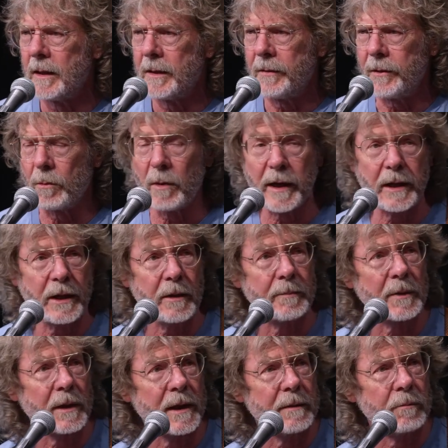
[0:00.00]
the way he
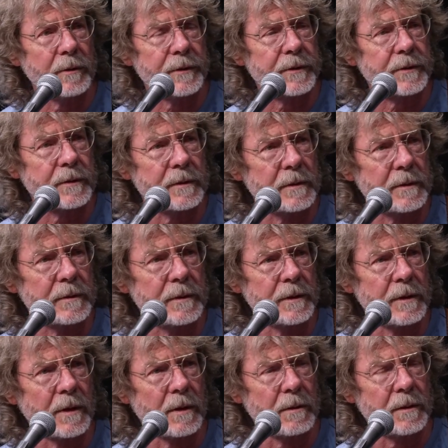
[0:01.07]
played was,
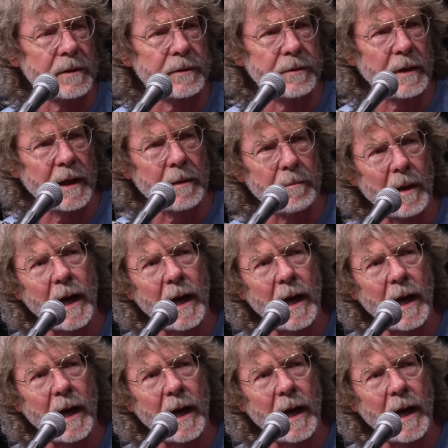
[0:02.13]
and